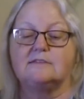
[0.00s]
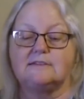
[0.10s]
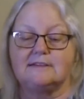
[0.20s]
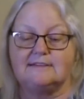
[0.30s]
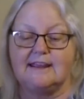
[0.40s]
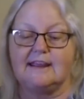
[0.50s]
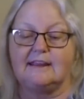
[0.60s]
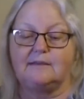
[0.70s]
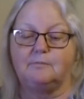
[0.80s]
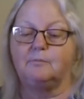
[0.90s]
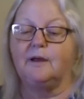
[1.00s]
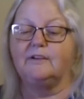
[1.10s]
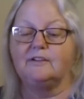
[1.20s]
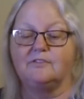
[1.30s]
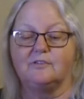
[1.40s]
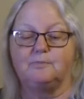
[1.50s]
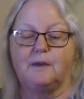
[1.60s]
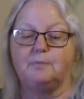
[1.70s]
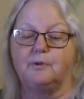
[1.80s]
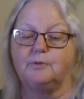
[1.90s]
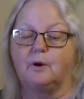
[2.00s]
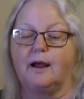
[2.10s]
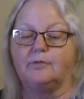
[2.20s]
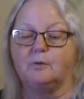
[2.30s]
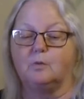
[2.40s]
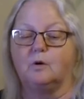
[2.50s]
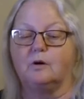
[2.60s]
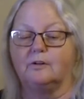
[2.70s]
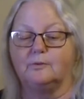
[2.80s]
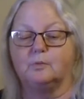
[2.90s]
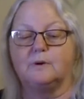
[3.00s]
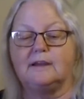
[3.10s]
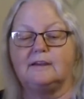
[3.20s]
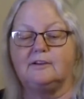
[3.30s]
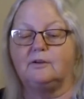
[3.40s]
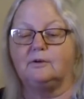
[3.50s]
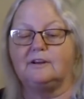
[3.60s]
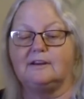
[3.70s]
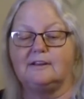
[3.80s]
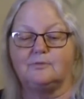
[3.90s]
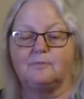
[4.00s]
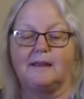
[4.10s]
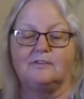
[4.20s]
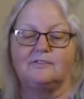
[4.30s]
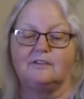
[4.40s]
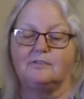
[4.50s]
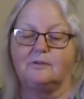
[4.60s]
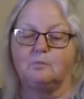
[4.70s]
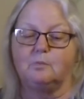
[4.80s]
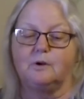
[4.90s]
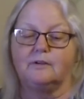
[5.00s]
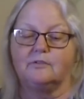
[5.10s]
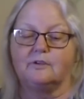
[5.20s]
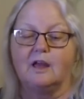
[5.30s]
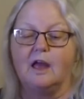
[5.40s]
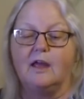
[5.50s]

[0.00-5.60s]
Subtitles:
Today, millions of people throughout the world read Unity's magazines and books.